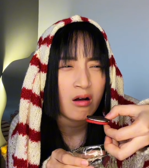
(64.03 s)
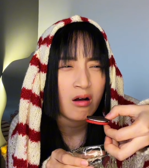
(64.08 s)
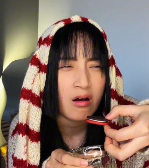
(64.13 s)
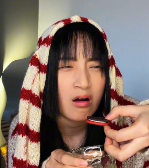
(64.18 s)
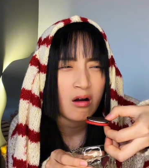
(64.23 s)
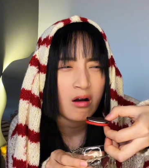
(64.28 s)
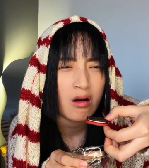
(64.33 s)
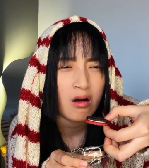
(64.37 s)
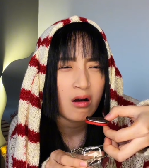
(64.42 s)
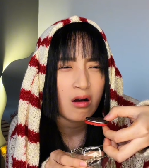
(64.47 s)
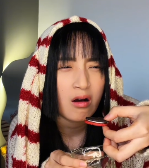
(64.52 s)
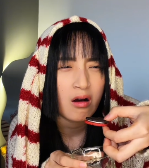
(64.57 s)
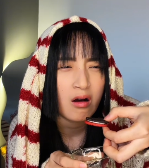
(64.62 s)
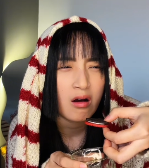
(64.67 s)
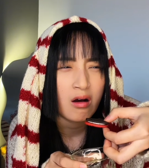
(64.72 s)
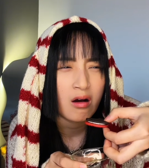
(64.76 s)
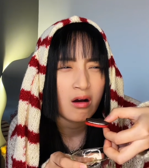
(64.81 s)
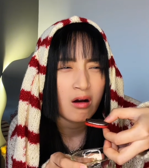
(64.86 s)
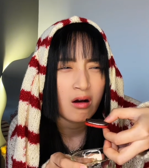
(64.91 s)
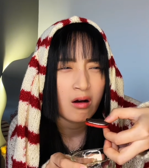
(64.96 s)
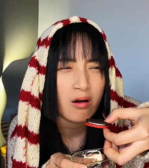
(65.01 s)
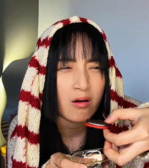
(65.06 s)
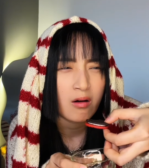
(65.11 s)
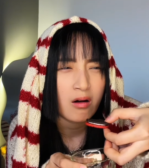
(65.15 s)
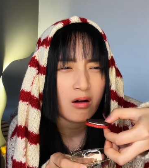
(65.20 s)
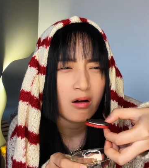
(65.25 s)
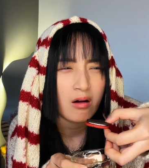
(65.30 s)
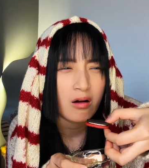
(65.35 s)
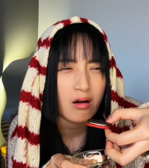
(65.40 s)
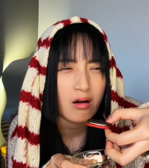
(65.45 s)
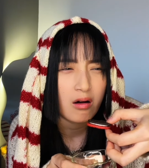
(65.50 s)

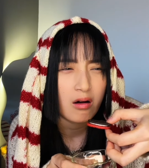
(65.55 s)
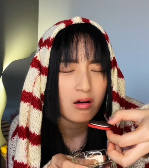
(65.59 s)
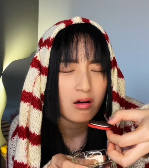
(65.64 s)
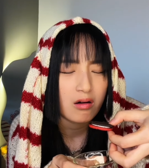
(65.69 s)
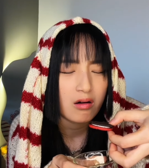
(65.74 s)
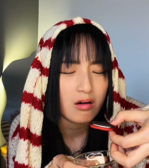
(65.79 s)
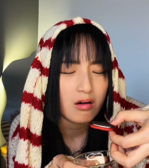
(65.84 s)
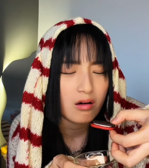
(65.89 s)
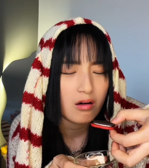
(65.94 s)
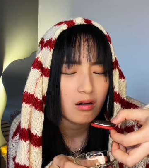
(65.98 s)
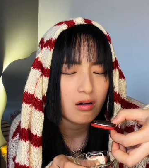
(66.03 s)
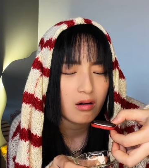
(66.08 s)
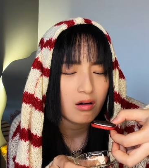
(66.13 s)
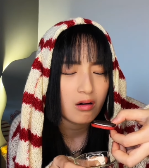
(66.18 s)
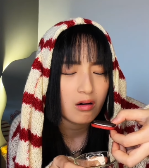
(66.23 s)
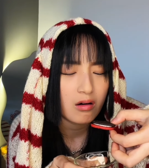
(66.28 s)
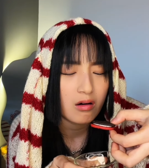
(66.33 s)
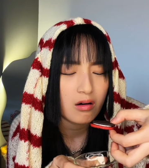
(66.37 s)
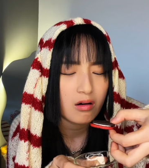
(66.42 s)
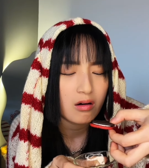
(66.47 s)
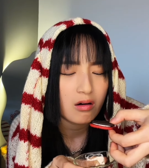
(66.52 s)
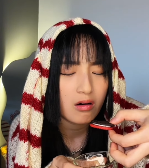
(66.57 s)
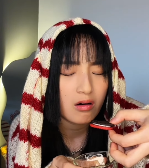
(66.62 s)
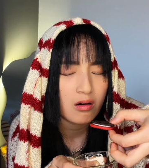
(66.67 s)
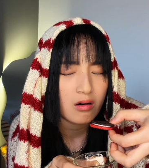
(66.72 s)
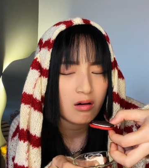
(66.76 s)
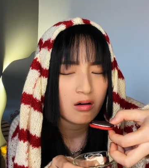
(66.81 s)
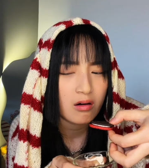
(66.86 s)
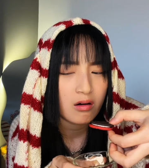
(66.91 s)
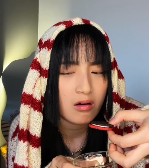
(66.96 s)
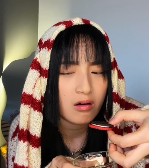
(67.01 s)

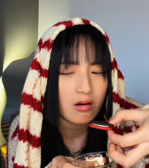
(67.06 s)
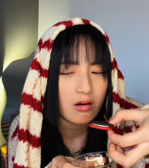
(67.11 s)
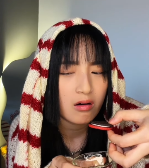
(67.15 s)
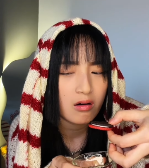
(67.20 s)
No one is speaking in this clip.